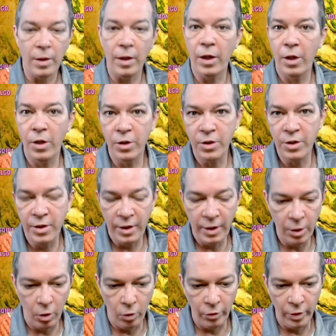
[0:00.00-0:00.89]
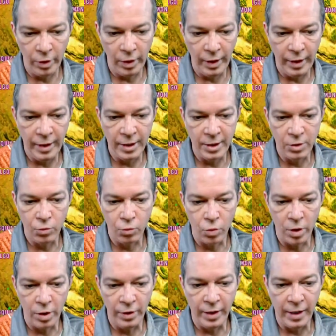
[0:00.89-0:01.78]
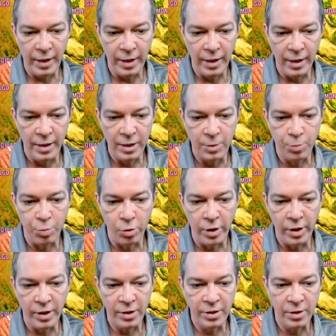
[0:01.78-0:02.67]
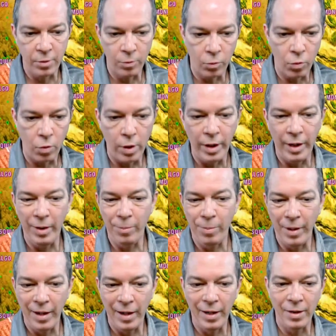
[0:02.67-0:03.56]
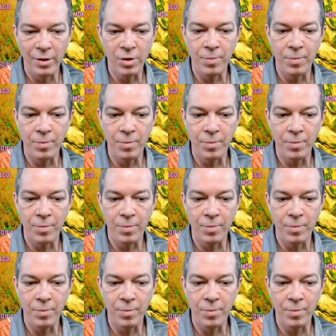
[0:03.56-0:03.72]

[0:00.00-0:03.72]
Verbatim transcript: you can see on the latest run that it is bringing some rain bands,